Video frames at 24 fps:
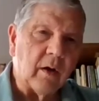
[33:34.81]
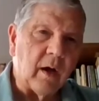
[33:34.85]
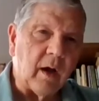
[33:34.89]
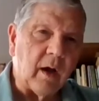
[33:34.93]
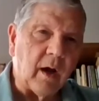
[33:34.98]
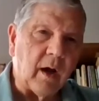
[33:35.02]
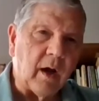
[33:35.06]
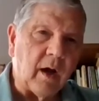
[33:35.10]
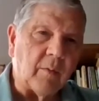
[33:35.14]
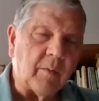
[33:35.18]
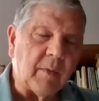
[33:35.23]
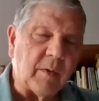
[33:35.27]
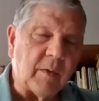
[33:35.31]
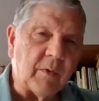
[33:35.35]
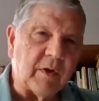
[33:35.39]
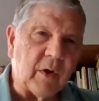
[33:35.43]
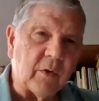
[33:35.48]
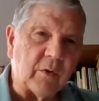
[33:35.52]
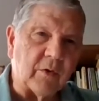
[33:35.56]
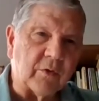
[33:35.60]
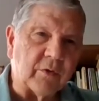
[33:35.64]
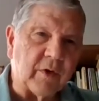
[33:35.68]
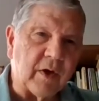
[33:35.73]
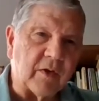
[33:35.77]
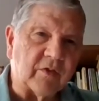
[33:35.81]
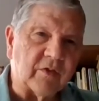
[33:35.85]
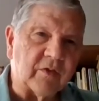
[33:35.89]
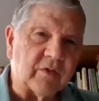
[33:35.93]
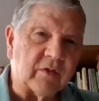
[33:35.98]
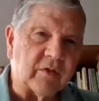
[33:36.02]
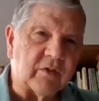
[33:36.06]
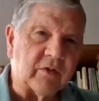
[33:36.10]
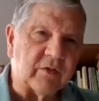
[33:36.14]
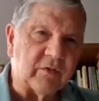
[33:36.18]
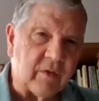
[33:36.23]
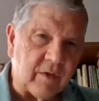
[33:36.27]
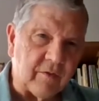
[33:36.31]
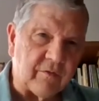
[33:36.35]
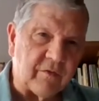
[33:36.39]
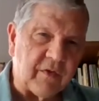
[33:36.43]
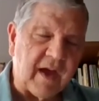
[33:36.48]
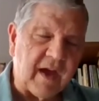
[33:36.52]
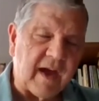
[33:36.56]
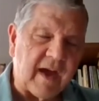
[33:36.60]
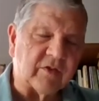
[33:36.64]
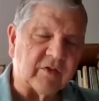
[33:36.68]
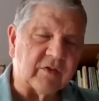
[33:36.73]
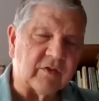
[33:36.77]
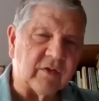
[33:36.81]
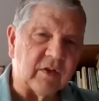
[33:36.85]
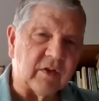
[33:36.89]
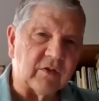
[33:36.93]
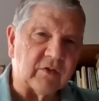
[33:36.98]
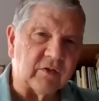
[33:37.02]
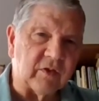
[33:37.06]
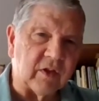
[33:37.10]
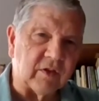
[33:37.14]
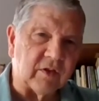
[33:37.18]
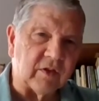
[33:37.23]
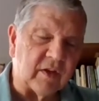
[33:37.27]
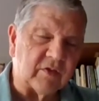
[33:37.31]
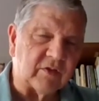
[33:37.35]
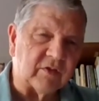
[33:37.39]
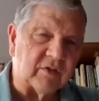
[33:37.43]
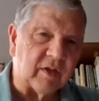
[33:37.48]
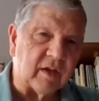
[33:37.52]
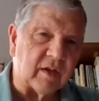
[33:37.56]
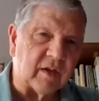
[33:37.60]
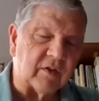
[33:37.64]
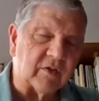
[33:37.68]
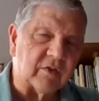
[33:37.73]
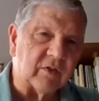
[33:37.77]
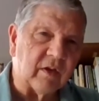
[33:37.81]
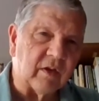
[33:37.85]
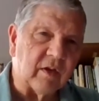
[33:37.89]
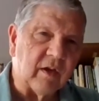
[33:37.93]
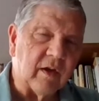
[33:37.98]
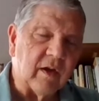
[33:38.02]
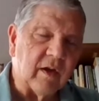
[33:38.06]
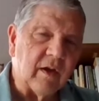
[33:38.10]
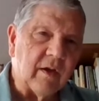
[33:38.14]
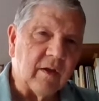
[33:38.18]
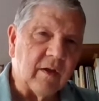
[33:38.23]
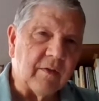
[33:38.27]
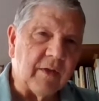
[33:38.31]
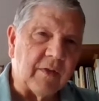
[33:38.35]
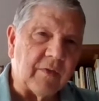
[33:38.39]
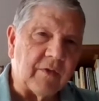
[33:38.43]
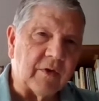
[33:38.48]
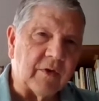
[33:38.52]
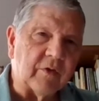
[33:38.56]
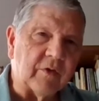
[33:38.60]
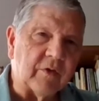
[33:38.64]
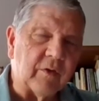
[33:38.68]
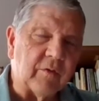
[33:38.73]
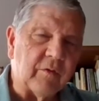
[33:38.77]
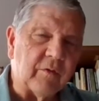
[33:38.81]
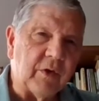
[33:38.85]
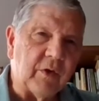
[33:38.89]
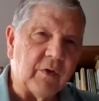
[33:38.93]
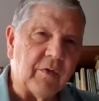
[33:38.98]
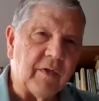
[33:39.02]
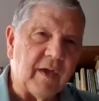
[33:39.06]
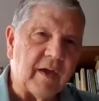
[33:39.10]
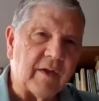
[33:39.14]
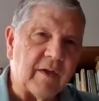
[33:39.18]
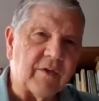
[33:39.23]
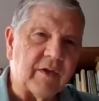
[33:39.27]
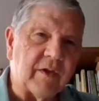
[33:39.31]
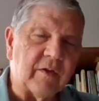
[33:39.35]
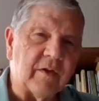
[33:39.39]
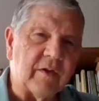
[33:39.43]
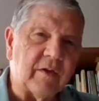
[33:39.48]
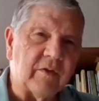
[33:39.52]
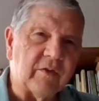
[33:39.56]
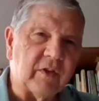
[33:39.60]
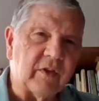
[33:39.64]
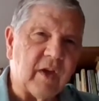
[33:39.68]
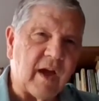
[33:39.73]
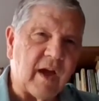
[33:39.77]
and we don't trust the facts and the statistics, that there's a view that there's